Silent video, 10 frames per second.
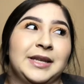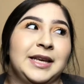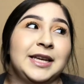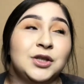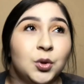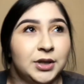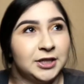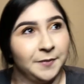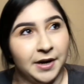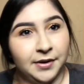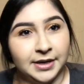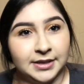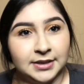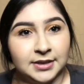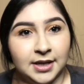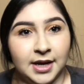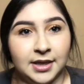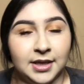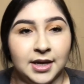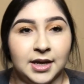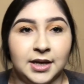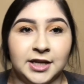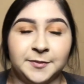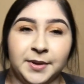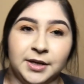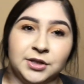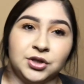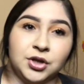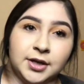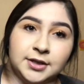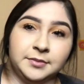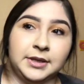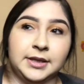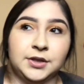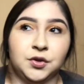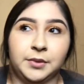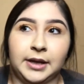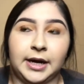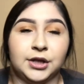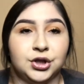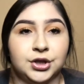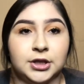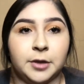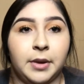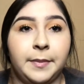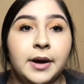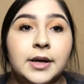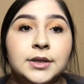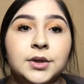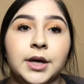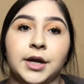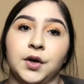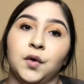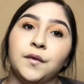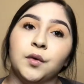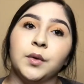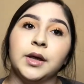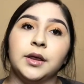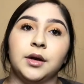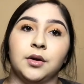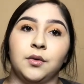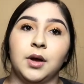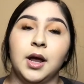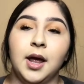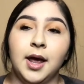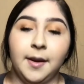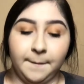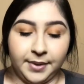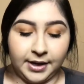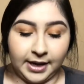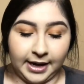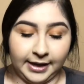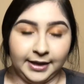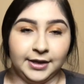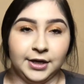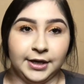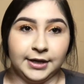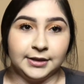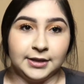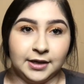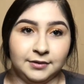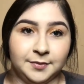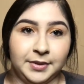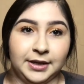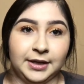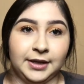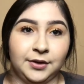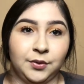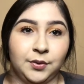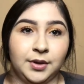he told his parents, and then his parents talked to me, and they told me, like, I should just tell my parents to get it over with, you know. But I couldn't. I was being a little